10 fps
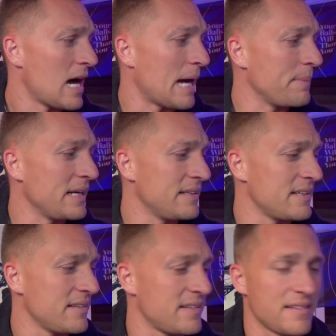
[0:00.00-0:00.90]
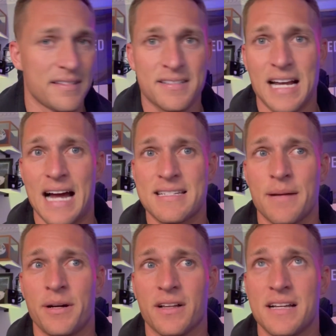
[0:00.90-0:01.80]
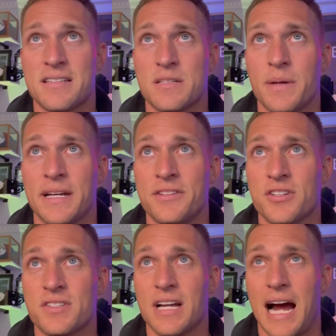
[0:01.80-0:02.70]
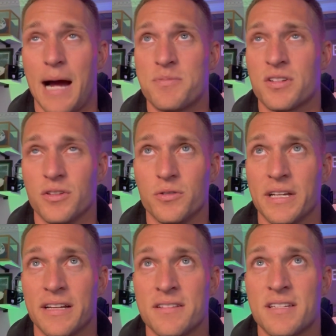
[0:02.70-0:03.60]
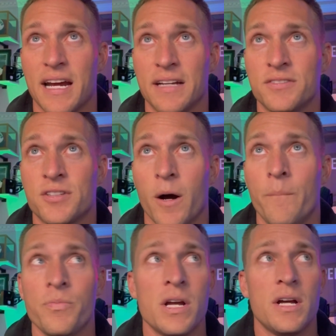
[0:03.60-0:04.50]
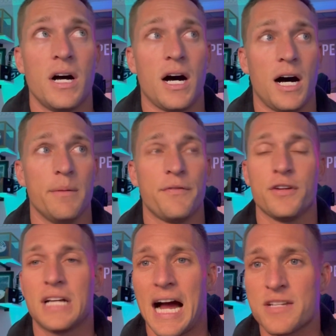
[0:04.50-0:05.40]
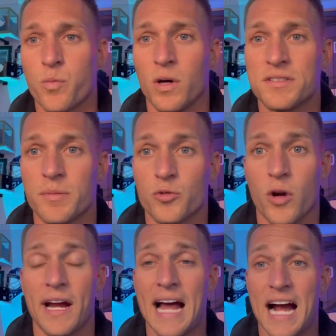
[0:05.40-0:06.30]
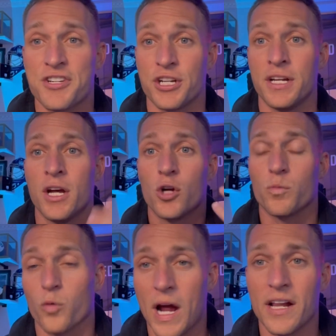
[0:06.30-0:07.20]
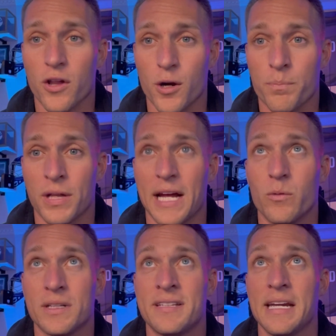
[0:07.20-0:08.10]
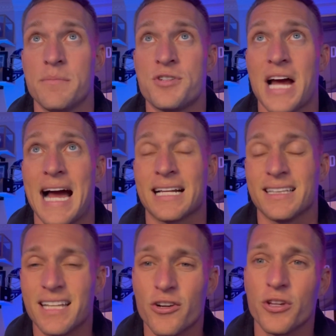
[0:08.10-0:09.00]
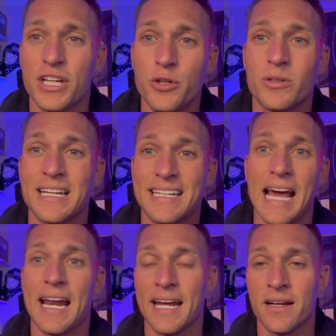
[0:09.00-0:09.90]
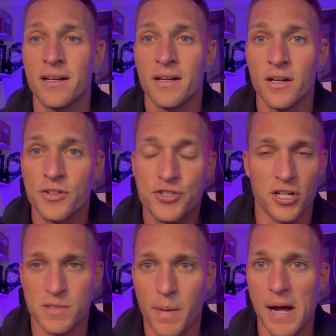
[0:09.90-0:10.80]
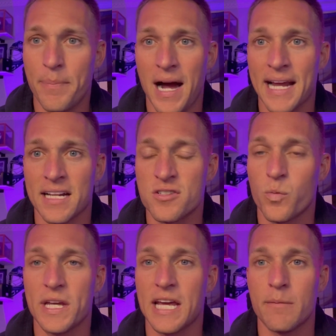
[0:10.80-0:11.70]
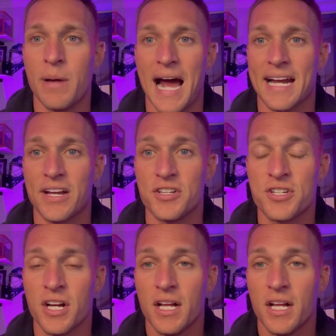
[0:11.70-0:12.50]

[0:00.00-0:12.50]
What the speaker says: I mean, this guy's MLS has been just absolutely insane. So if you guys want some great action, red alert play with Team Jack, literally you could get it just by buying his weekend package.